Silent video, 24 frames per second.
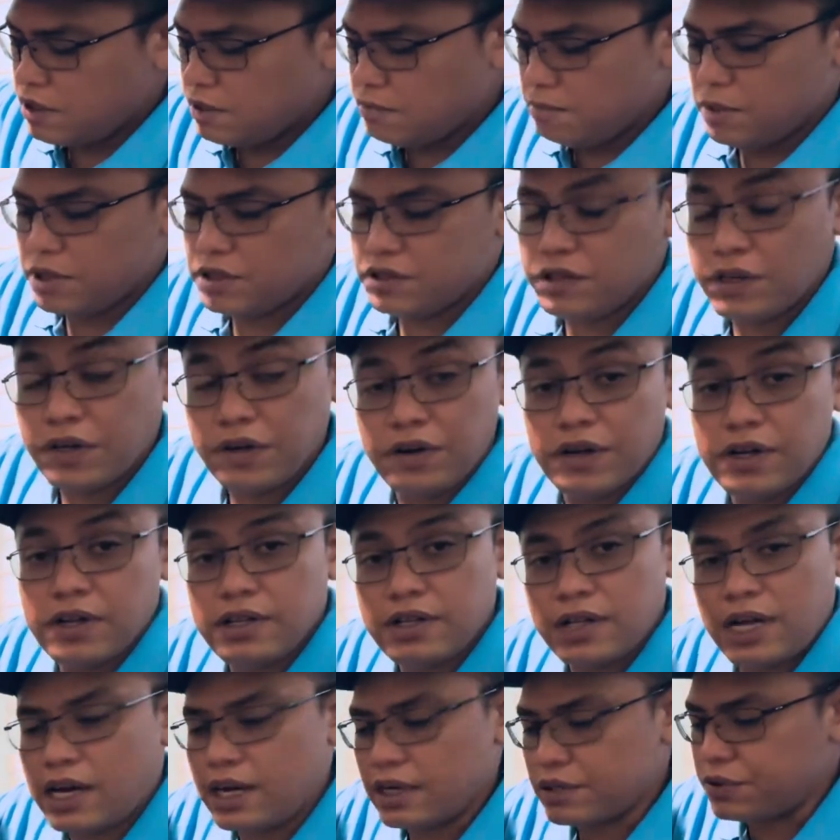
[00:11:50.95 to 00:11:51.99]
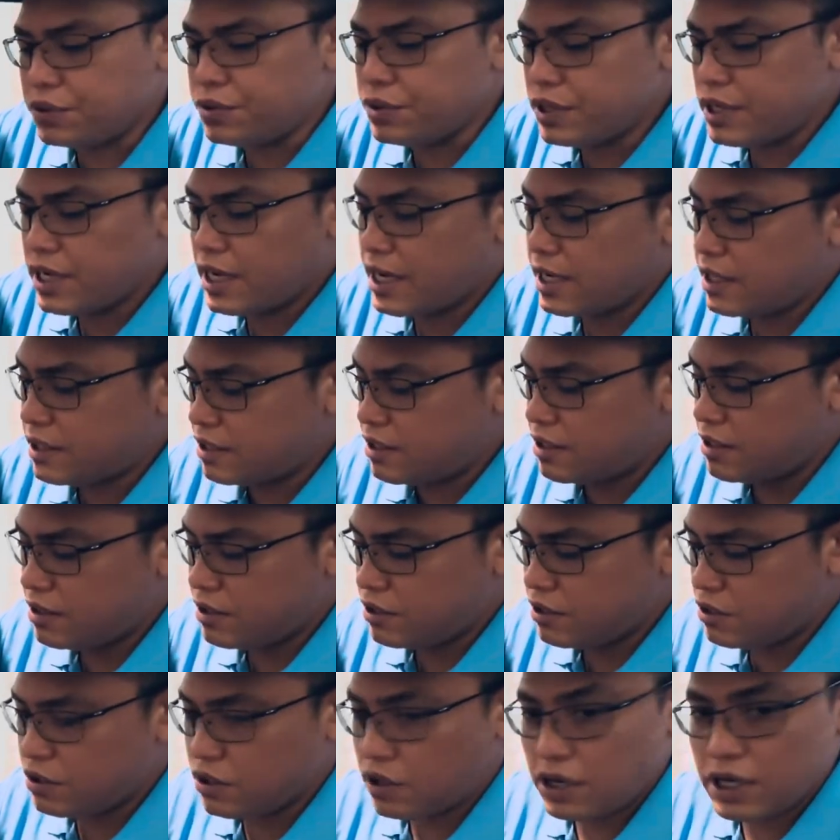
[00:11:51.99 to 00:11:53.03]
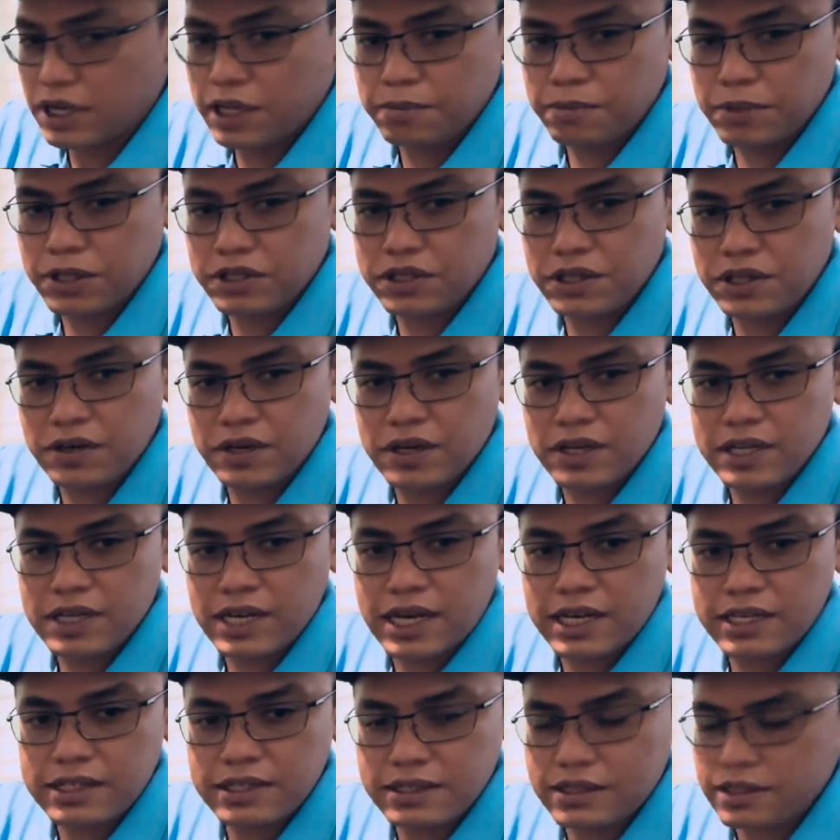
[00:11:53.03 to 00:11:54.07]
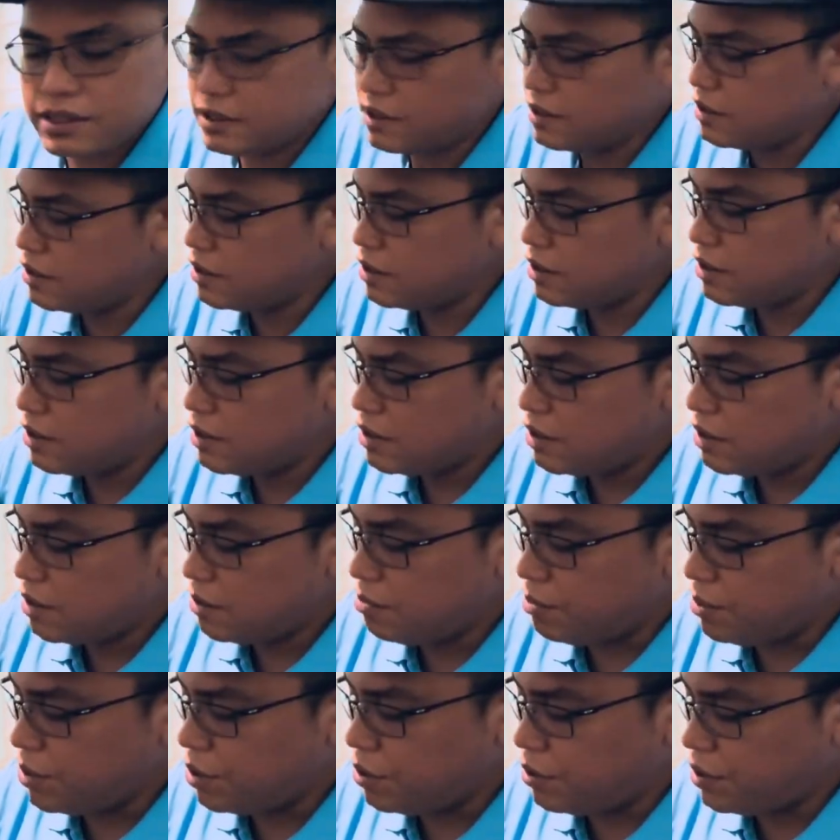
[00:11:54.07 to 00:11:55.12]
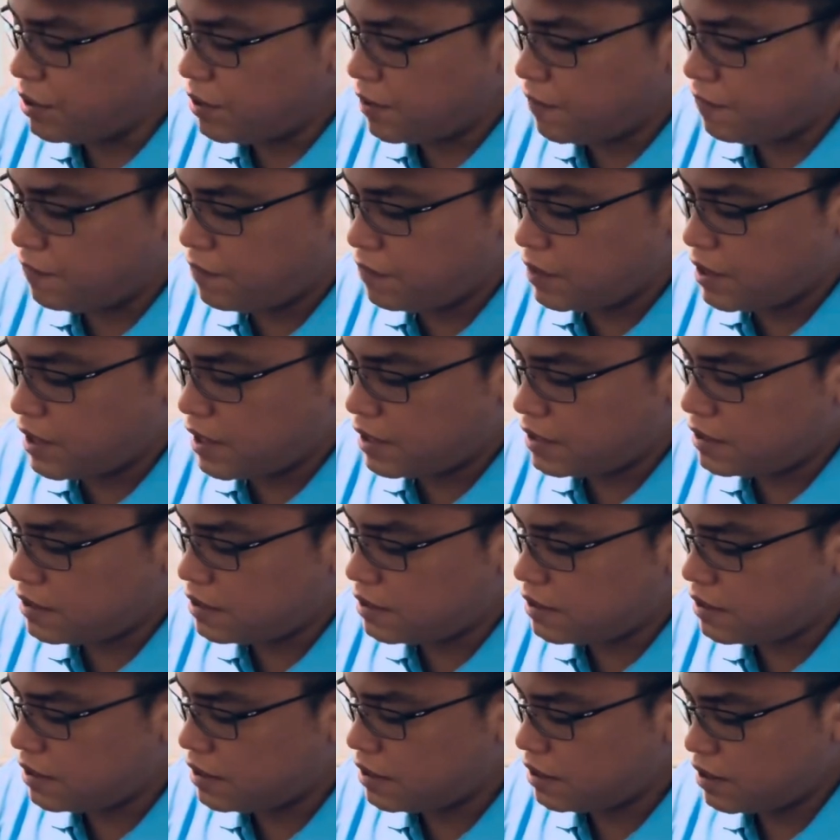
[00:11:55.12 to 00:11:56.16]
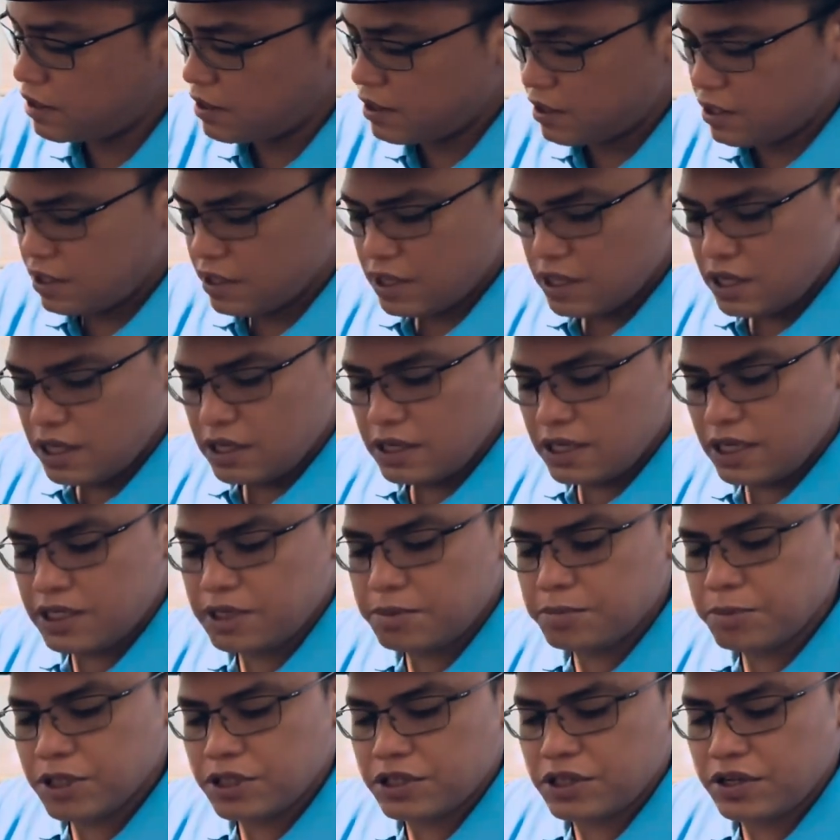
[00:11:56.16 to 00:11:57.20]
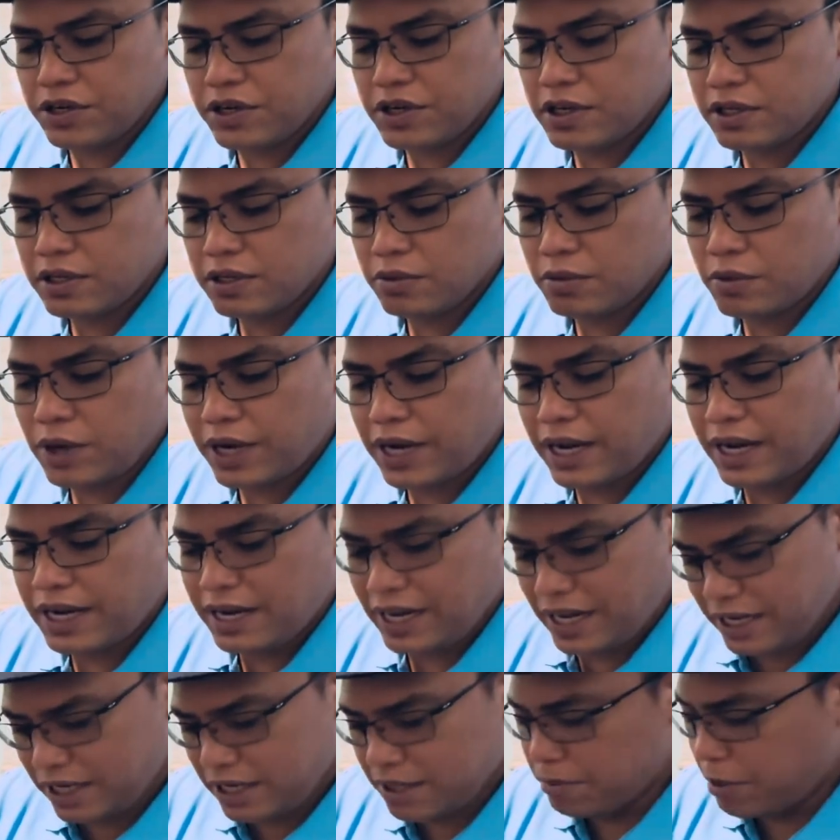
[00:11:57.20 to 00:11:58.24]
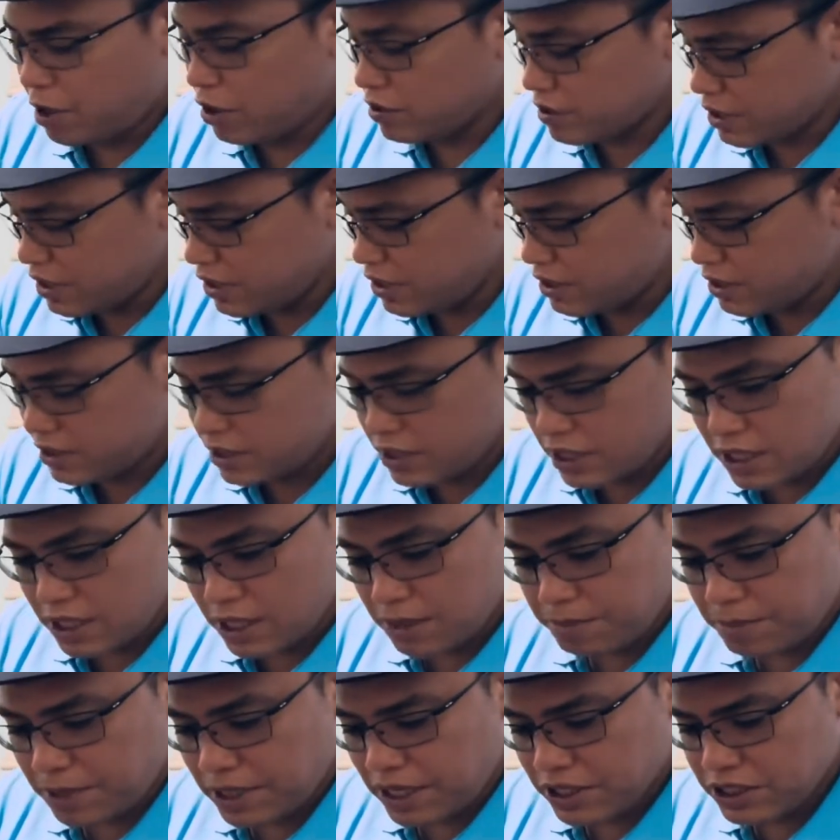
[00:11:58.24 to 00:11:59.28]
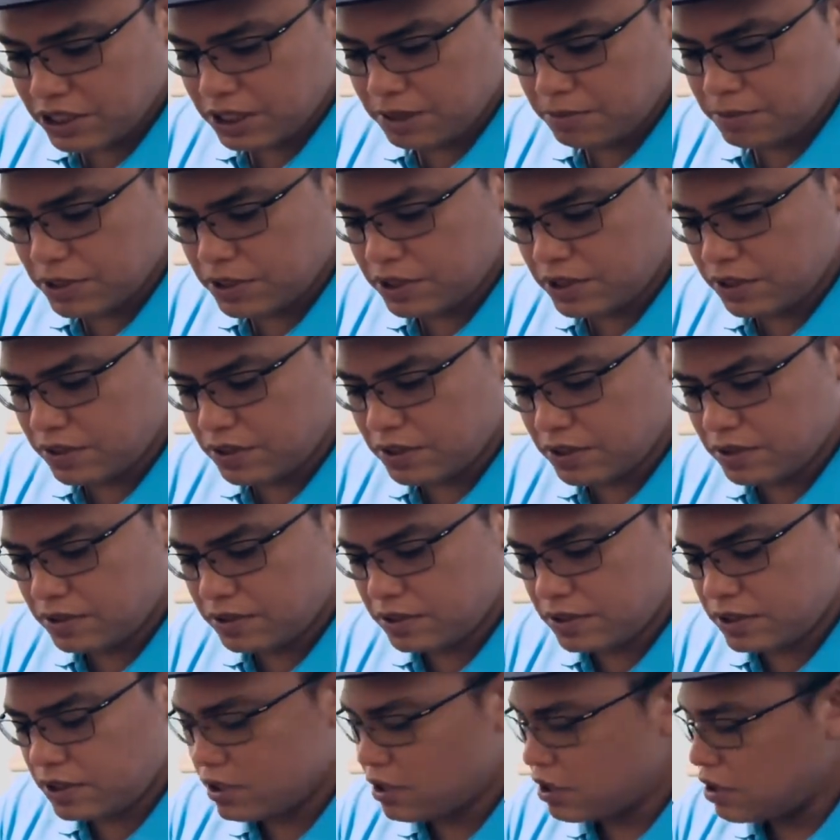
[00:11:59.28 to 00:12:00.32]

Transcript: Material are good guys. Solid material guys. Beautiful guys. This material, what I like about these uh, pelagic materials,